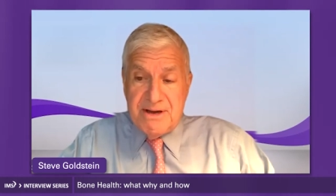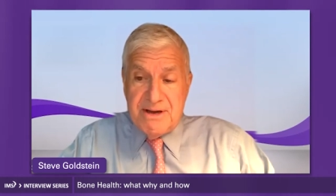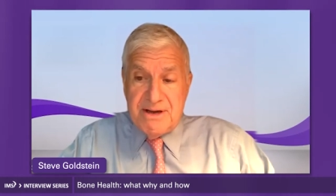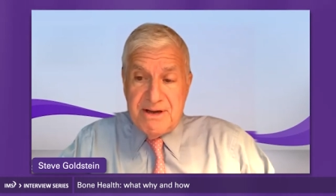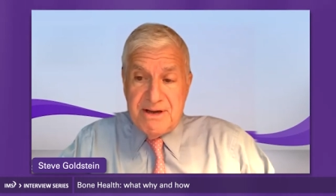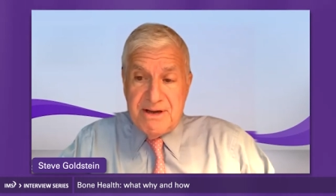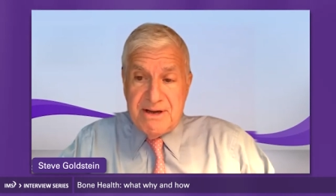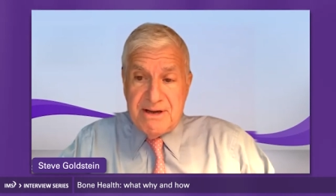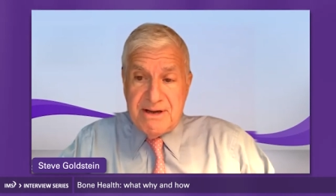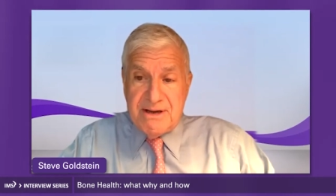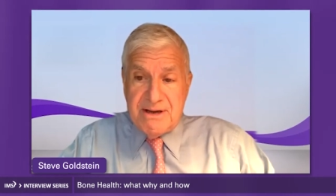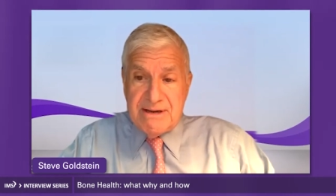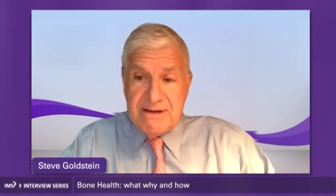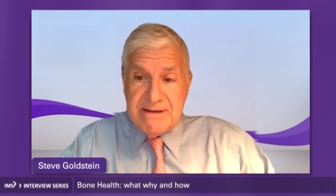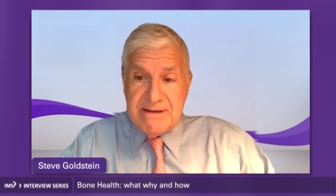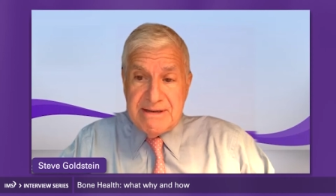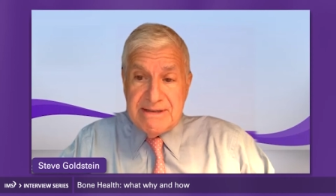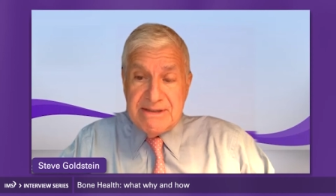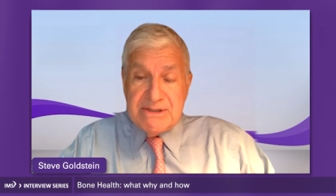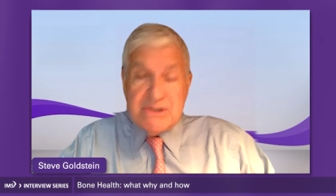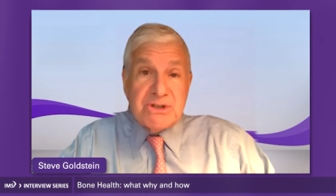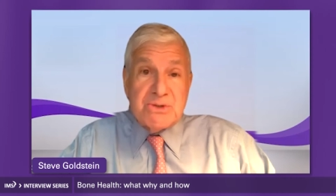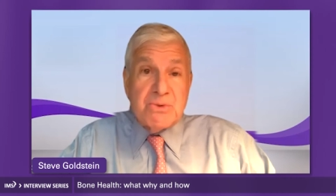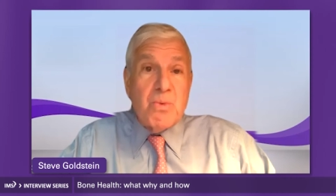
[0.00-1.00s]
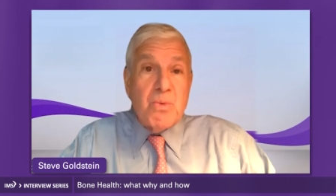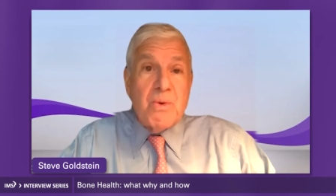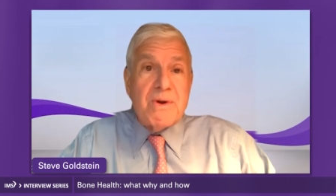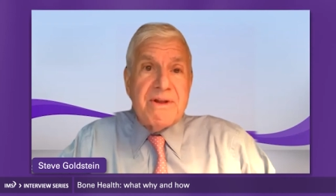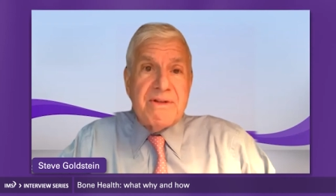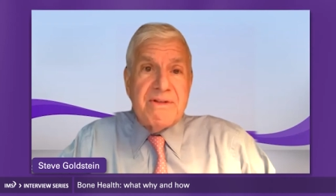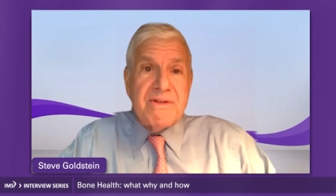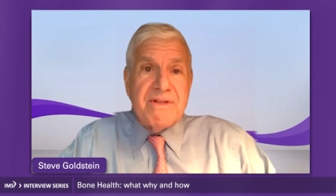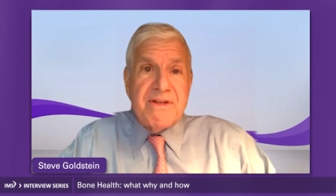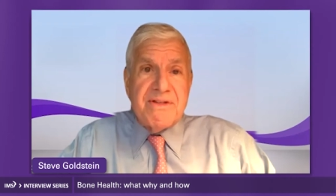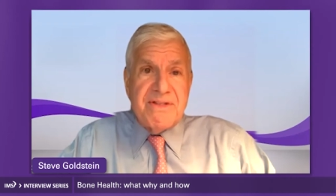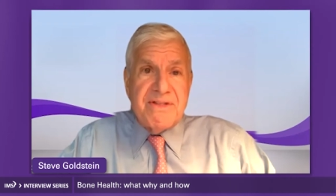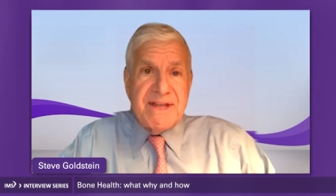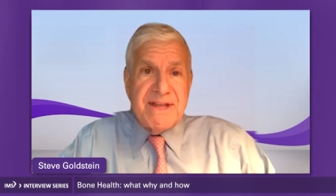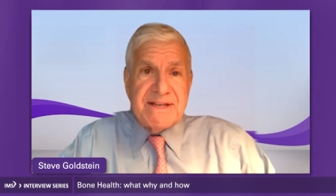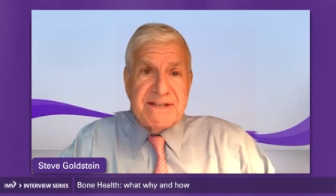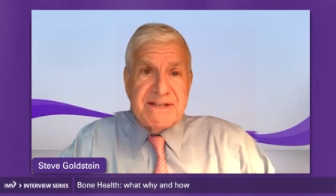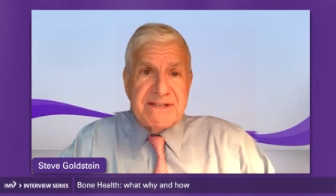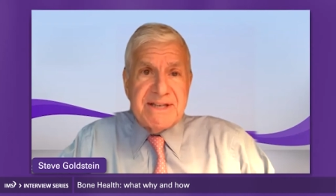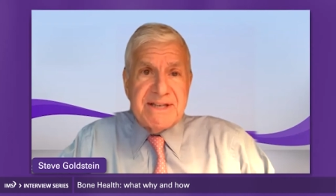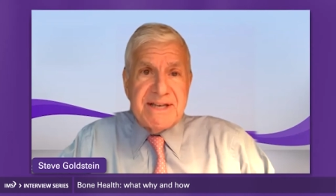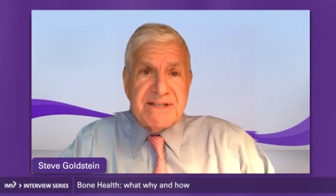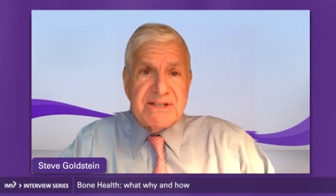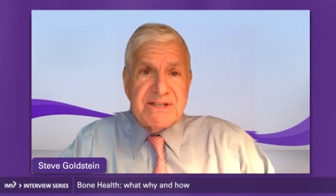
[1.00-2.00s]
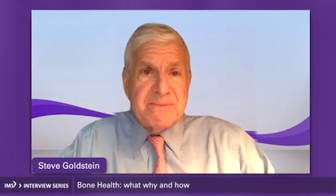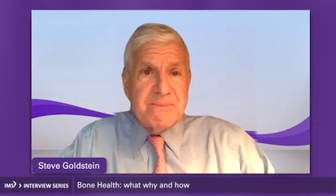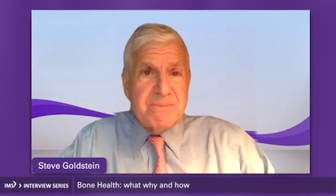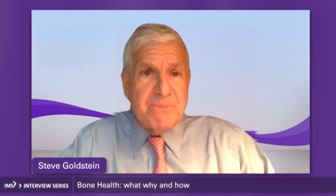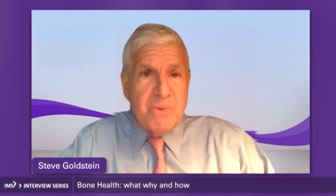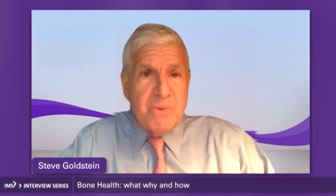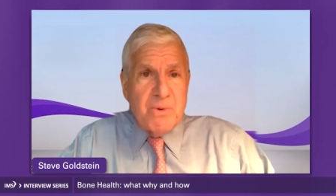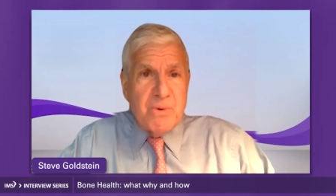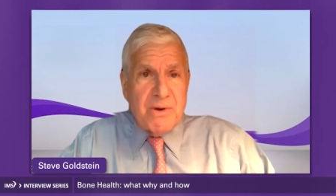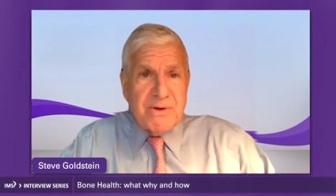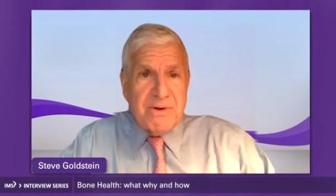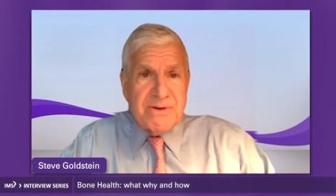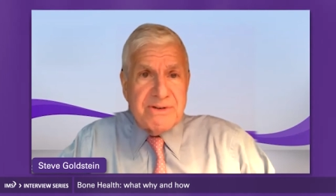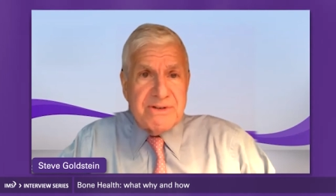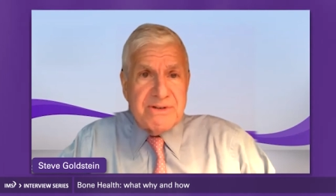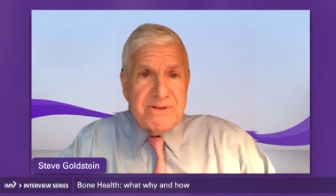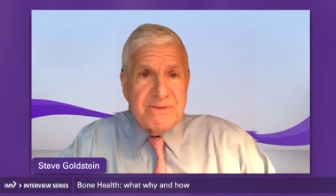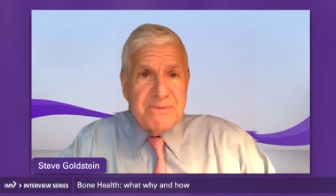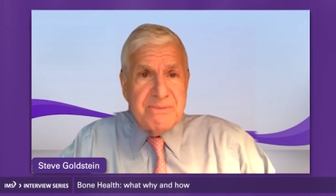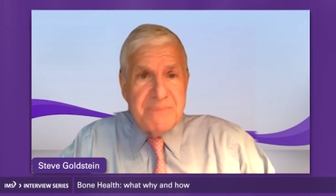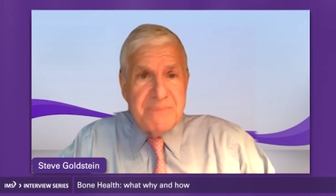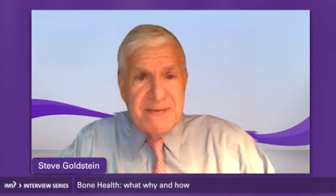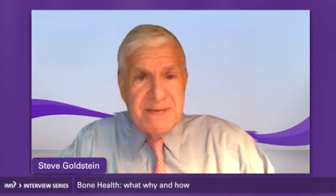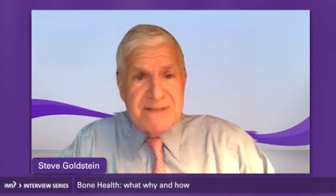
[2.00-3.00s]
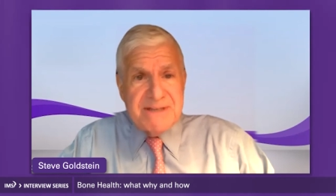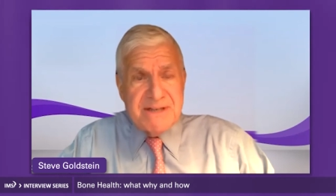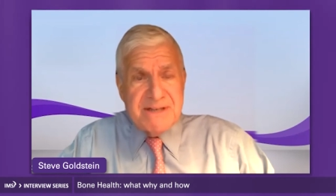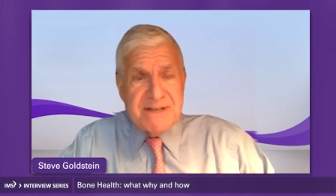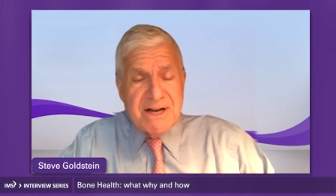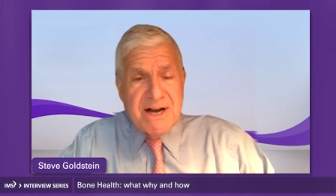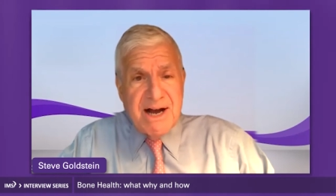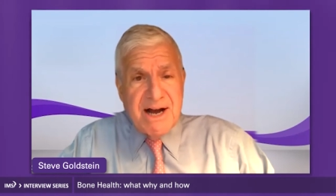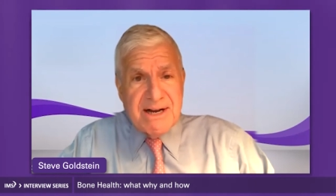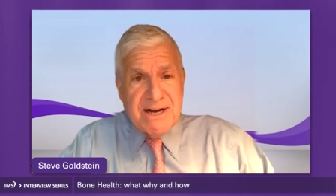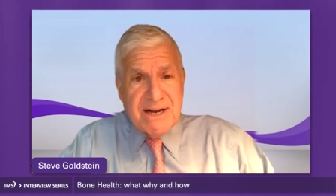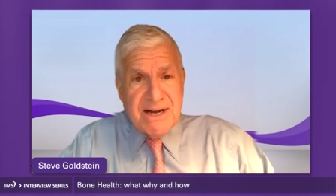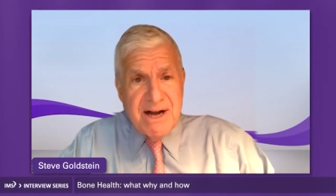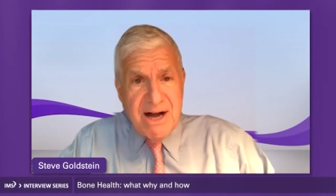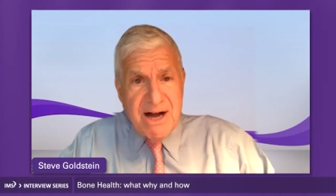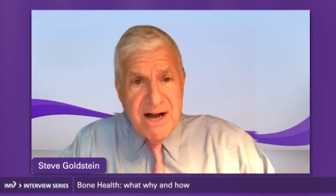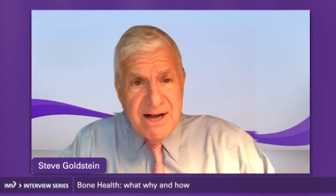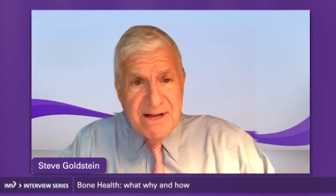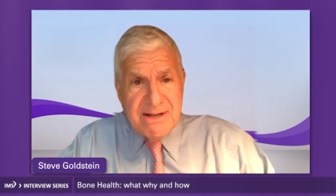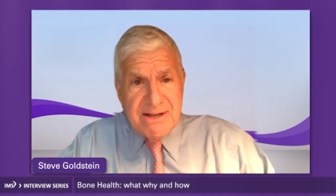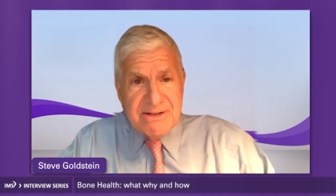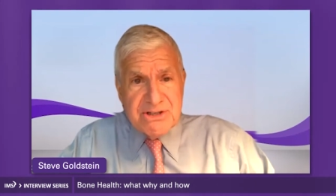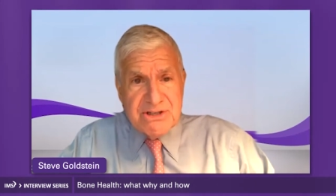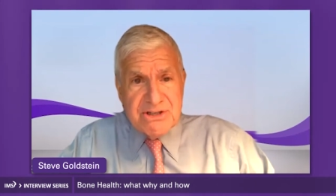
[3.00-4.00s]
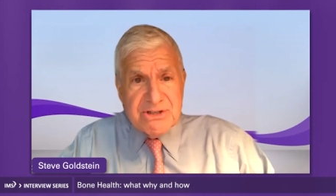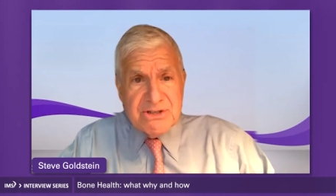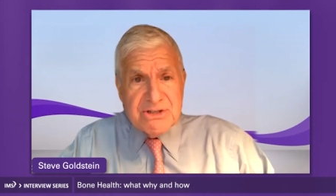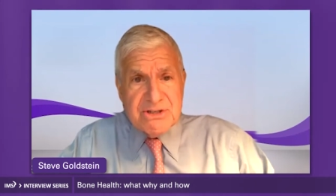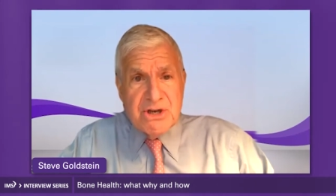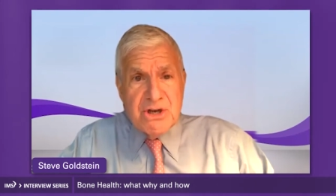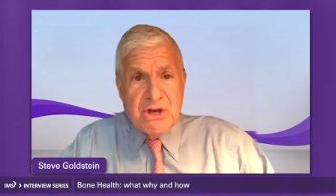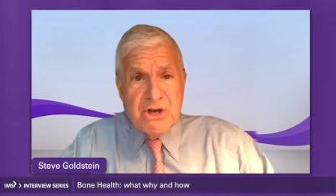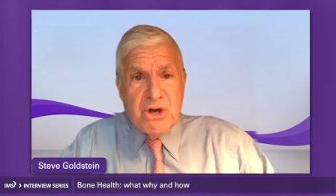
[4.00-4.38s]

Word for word: uh, is one of the things that's important to me as a gynecologist